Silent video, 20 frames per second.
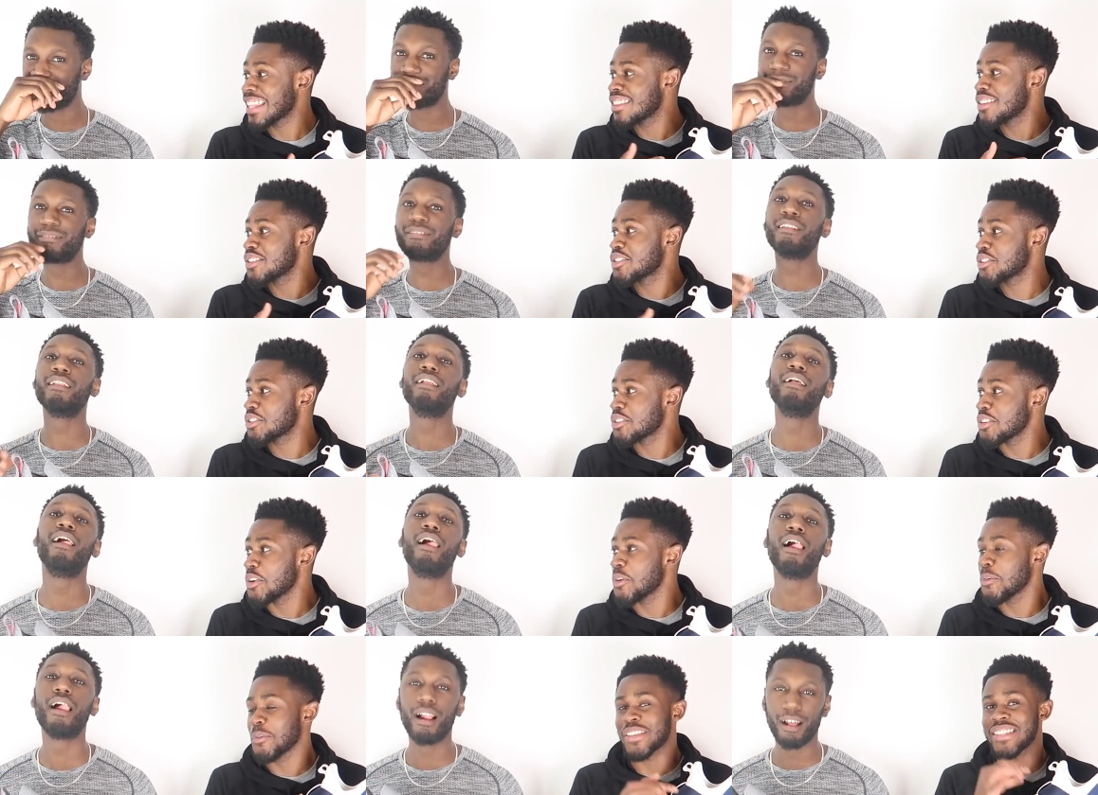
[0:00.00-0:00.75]
Speaker 1: in the
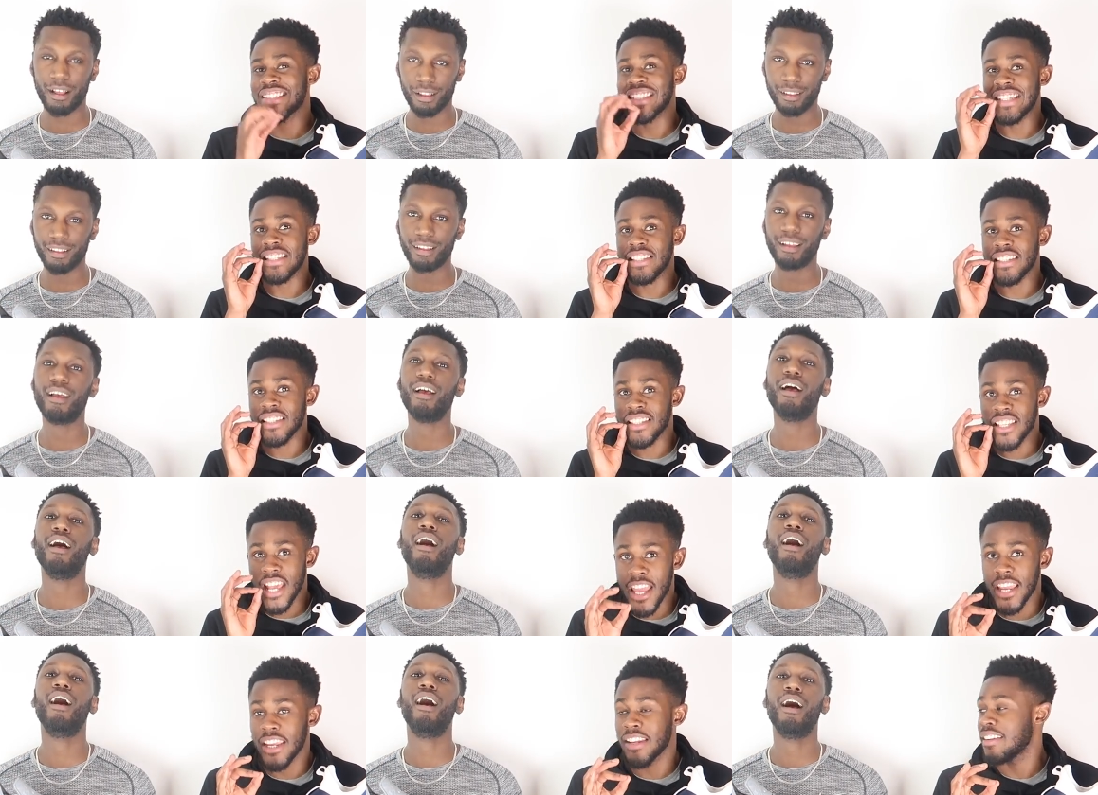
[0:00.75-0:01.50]
shoe was
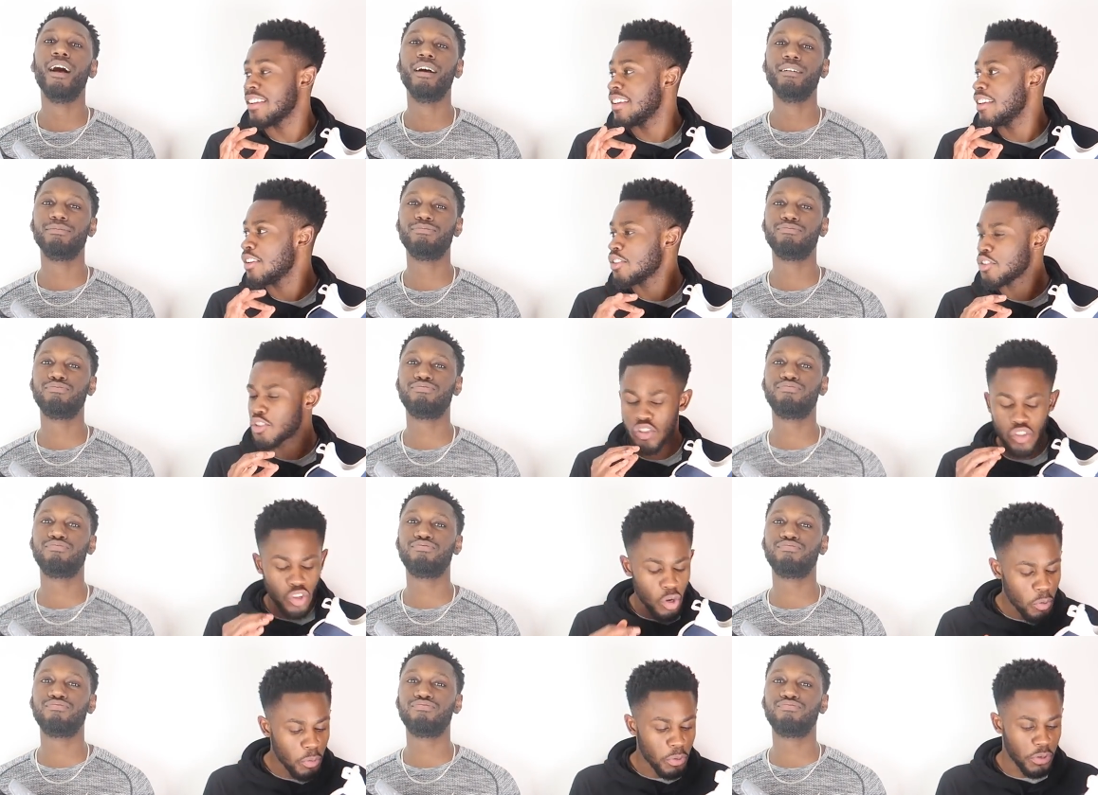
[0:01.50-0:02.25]
insane.
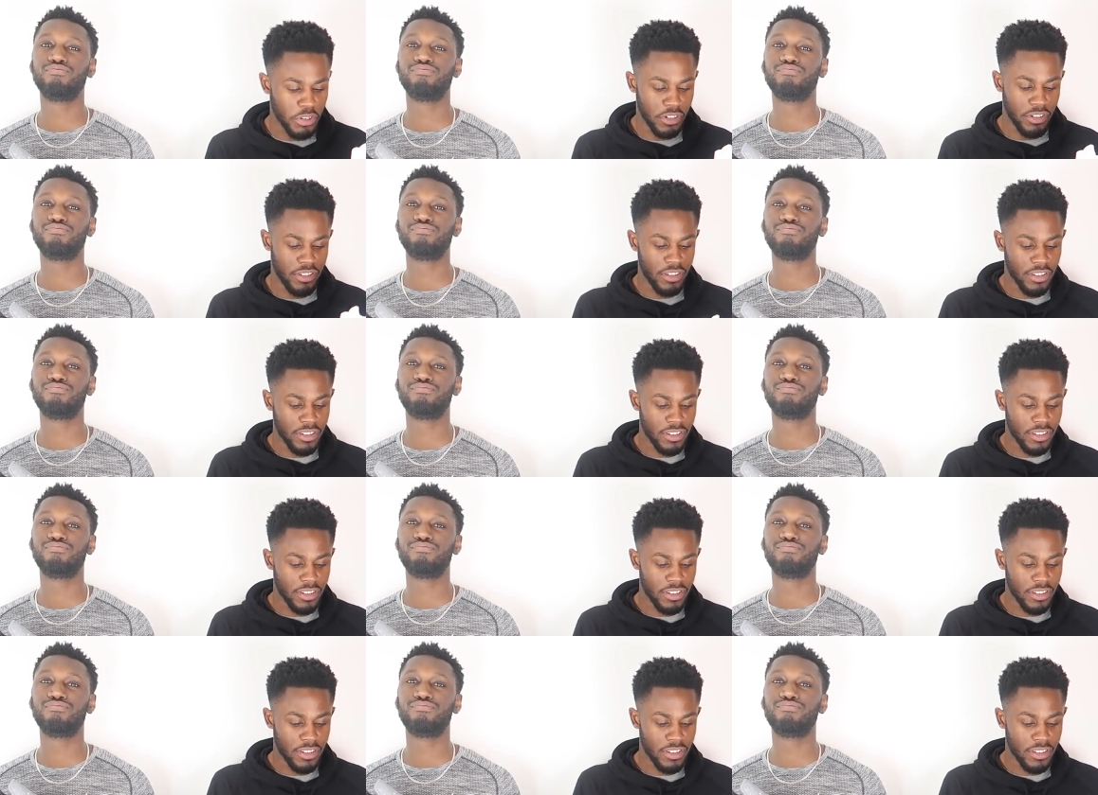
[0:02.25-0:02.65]
So good,